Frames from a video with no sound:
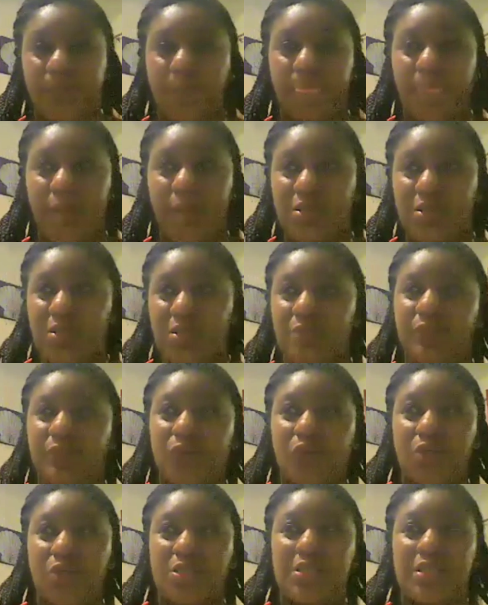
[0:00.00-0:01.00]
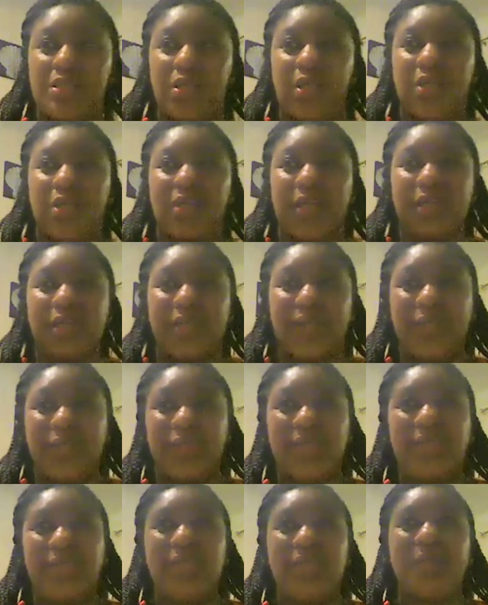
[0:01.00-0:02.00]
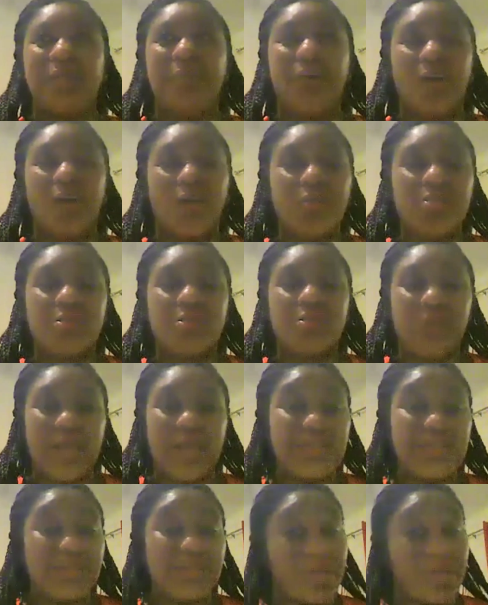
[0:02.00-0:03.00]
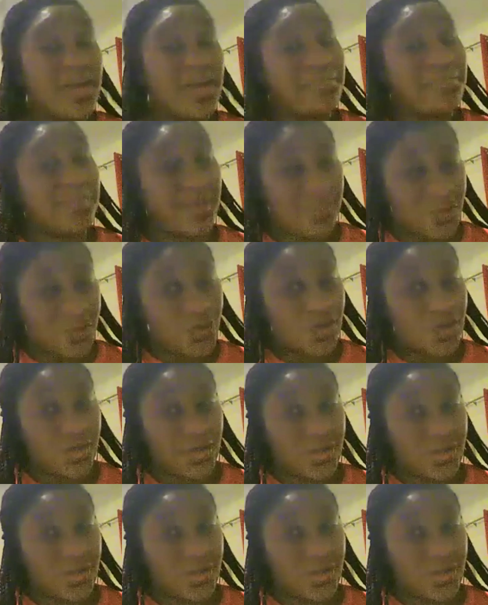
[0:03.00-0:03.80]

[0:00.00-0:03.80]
still focusing on that, and then I'm on to writing my memoir.